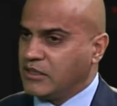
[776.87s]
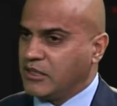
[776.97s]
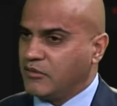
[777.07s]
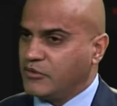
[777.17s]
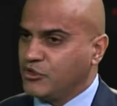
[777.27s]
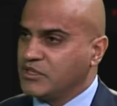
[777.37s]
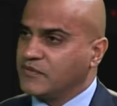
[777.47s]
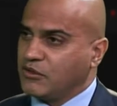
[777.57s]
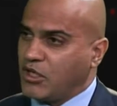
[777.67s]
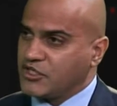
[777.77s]
using the
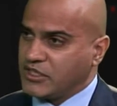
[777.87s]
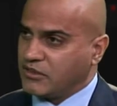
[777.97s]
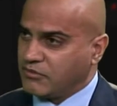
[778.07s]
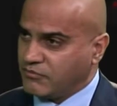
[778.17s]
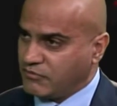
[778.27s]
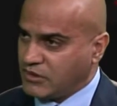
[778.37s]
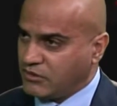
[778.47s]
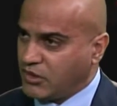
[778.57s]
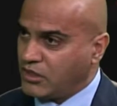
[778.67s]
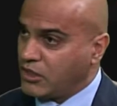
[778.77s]
logic, a
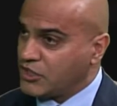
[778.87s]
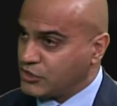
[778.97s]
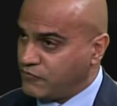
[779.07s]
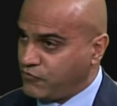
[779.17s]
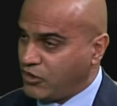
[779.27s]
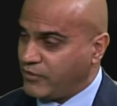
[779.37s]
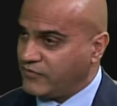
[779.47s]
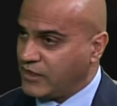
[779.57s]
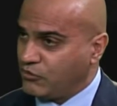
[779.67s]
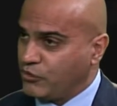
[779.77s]
logical format of
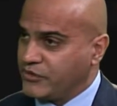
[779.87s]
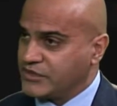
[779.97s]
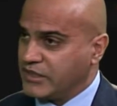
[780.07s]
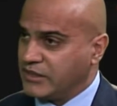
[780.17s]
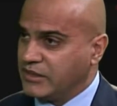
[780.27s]
how lawyers think,